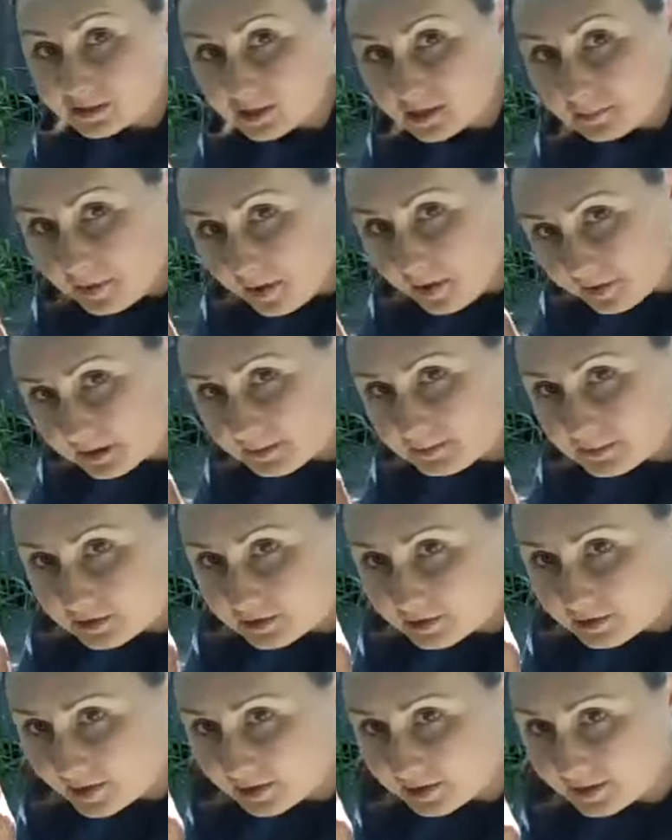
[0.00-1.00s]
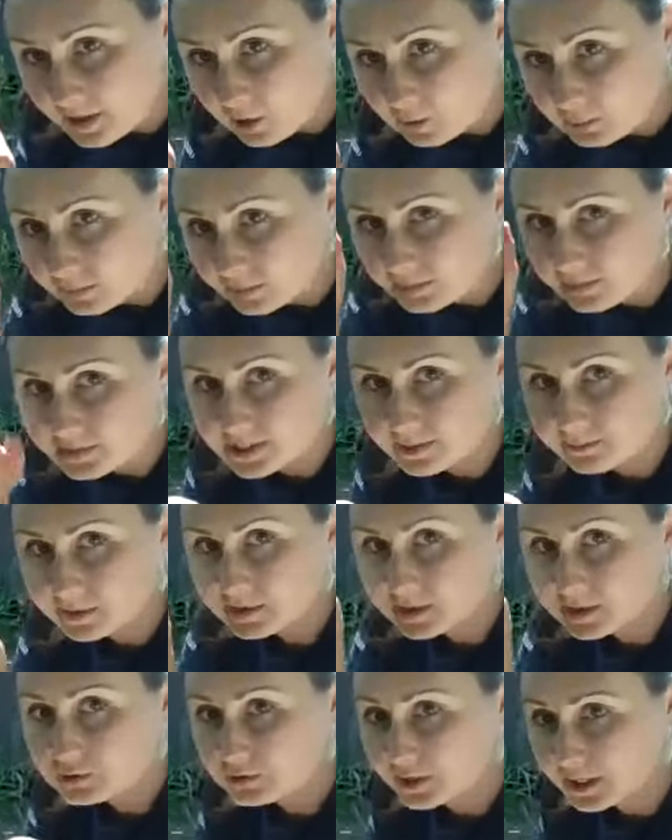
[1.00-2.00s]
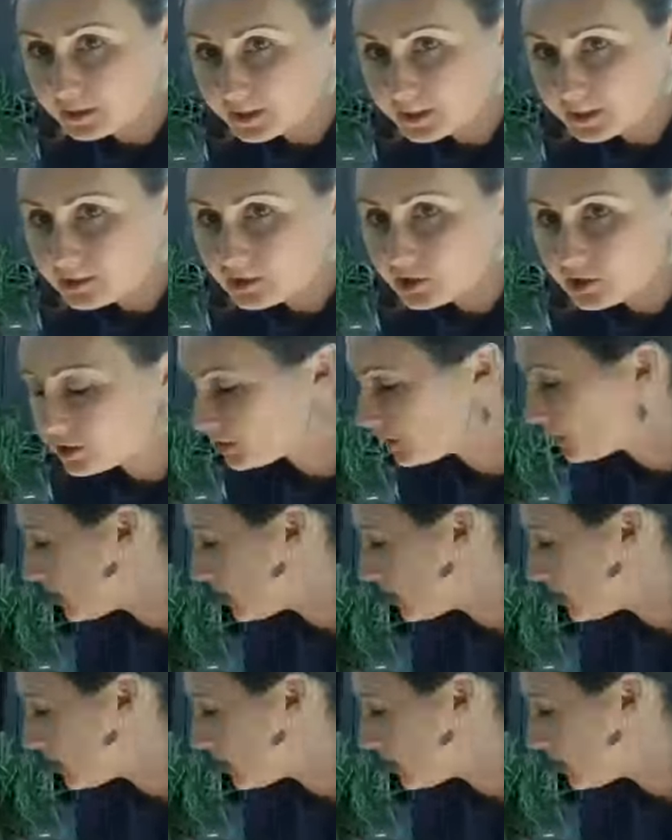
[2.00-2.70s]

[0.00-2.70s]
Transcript: the bottom to try to help some of the drainage.